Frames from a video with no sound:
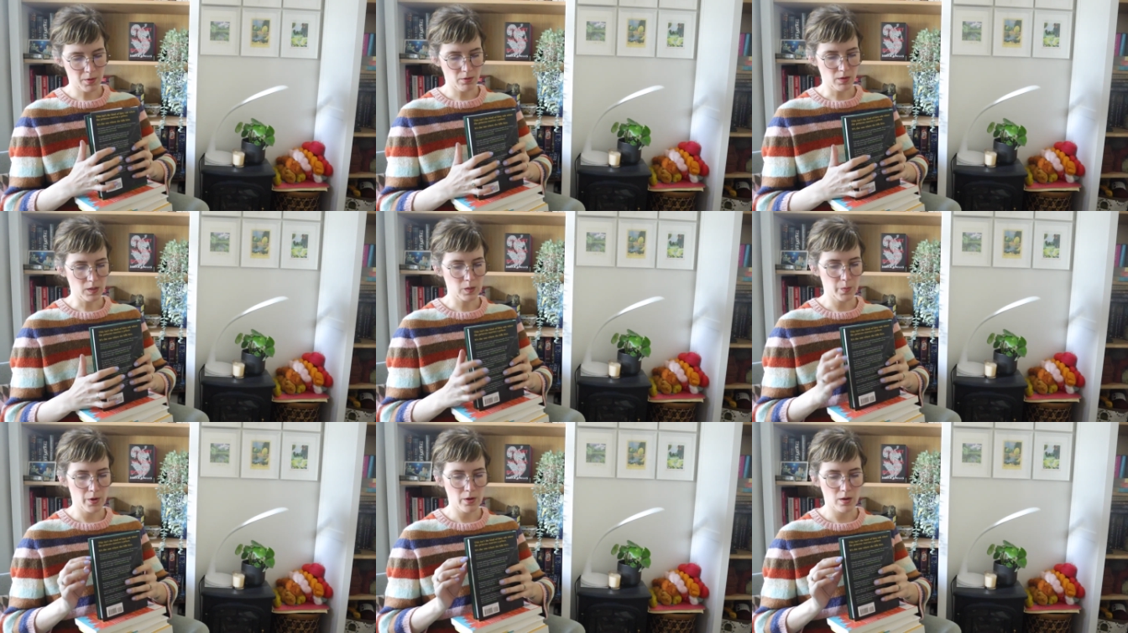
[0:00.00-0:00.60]
about
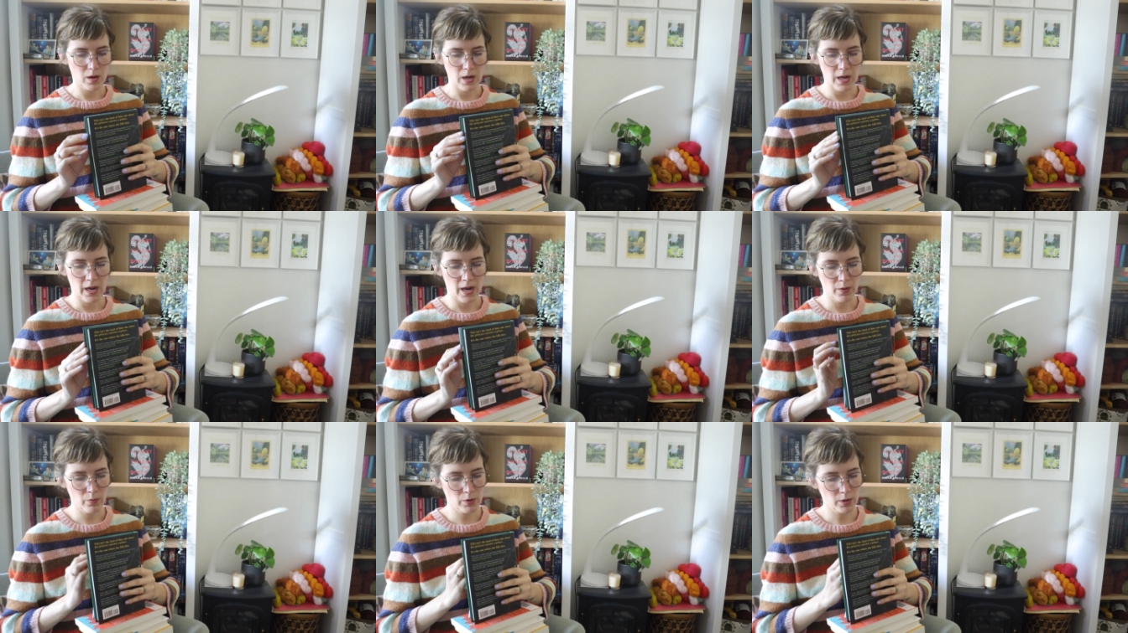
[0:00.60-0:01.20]
this book. It
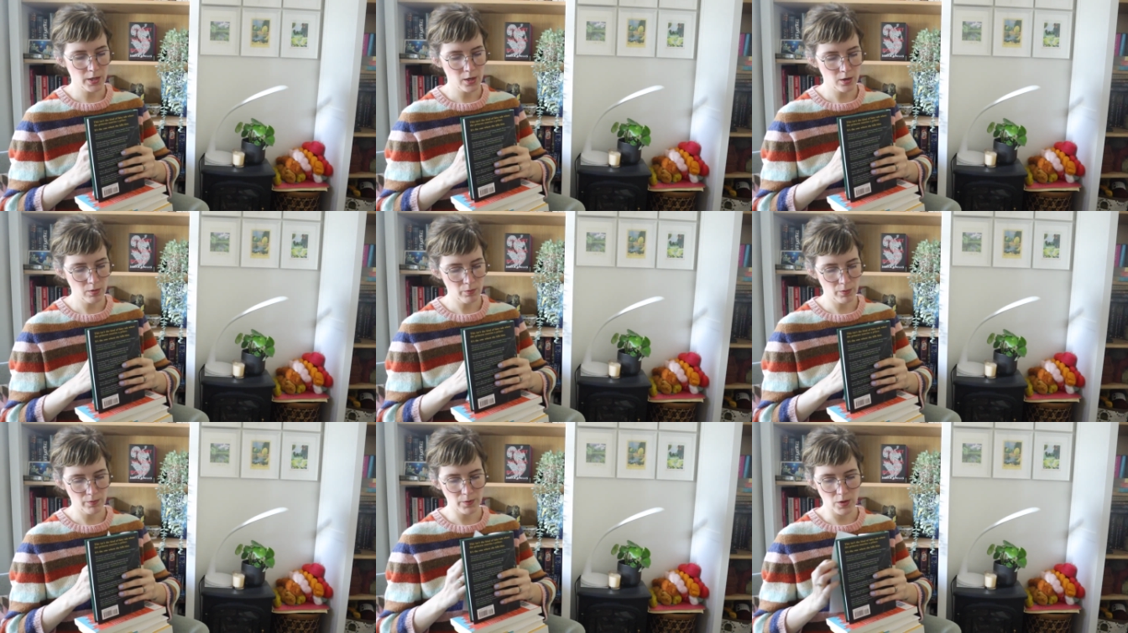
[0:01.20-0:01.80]
had really
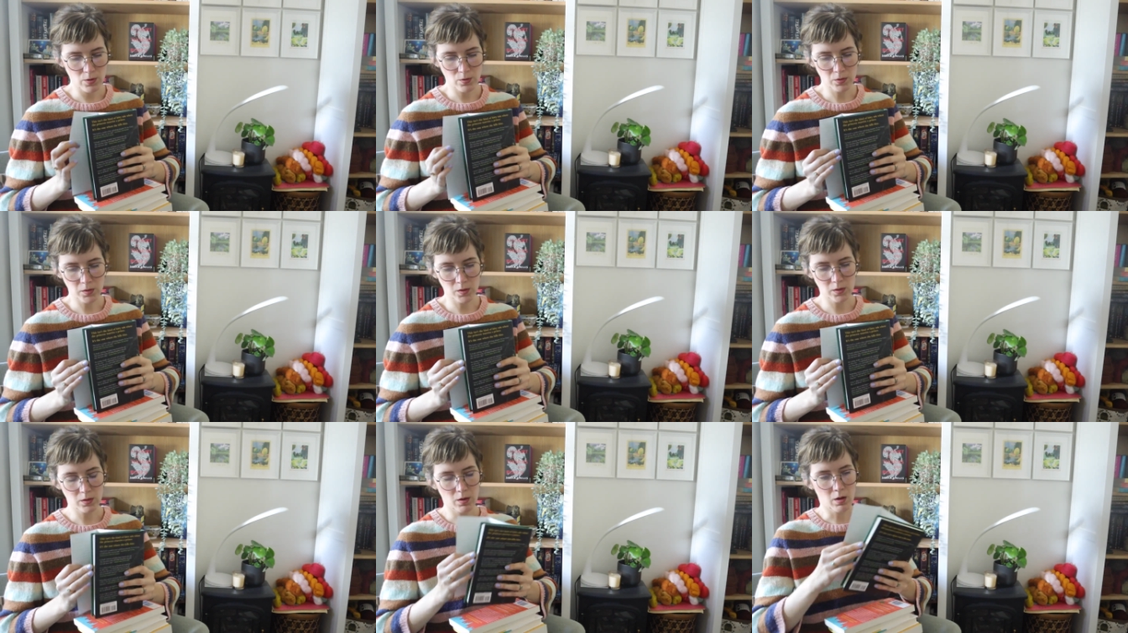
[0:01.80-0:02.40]
good
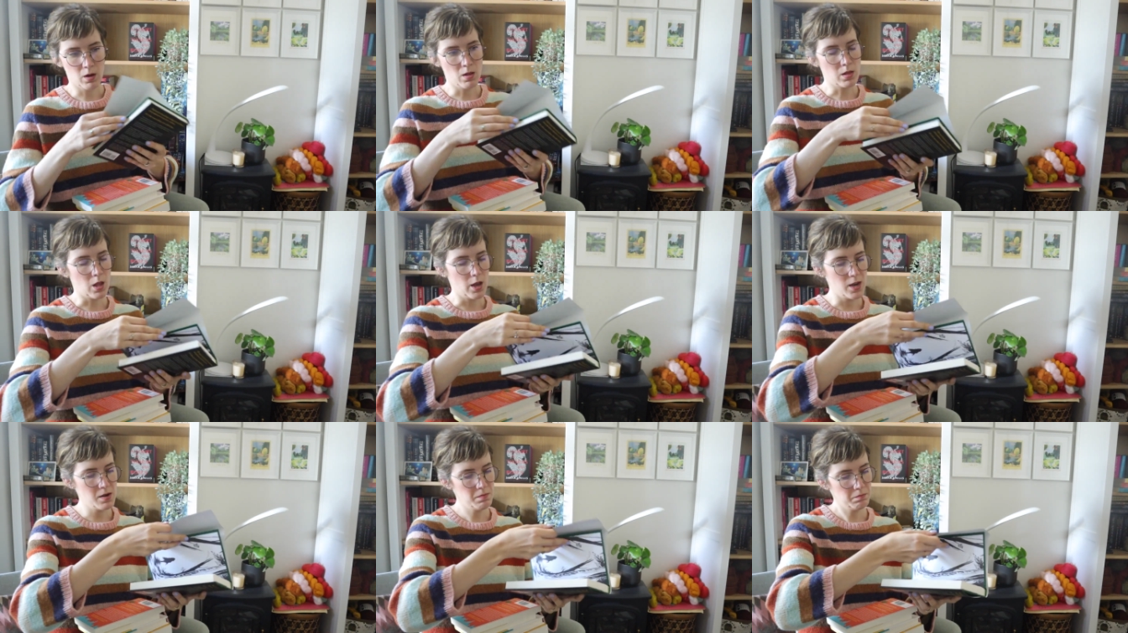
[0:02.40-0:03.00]
reviews
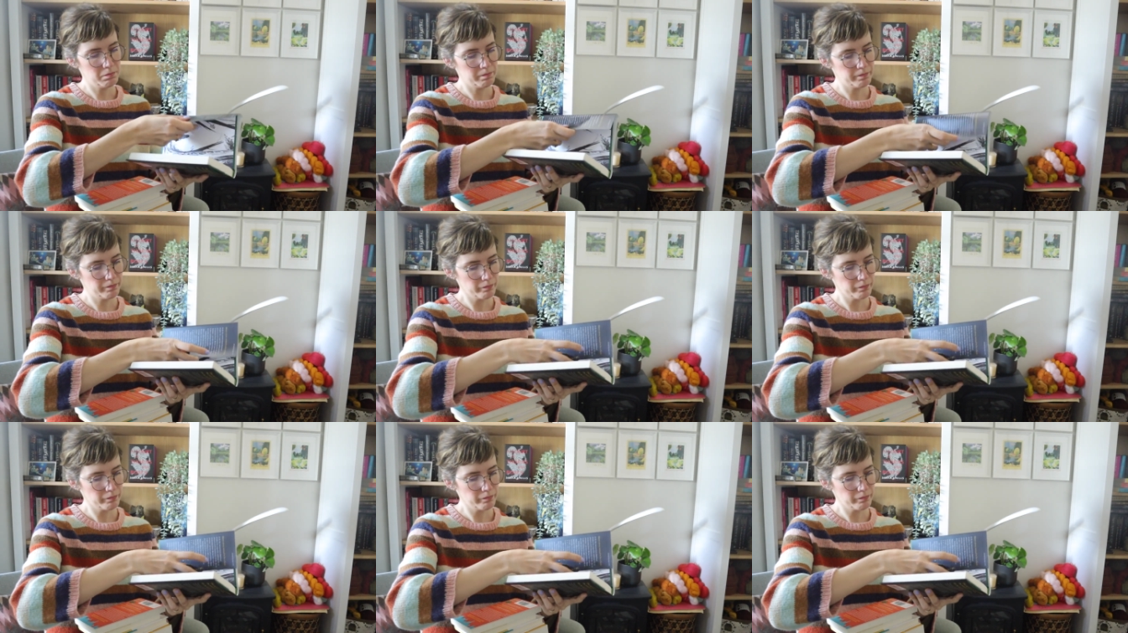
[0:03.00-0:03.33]
online.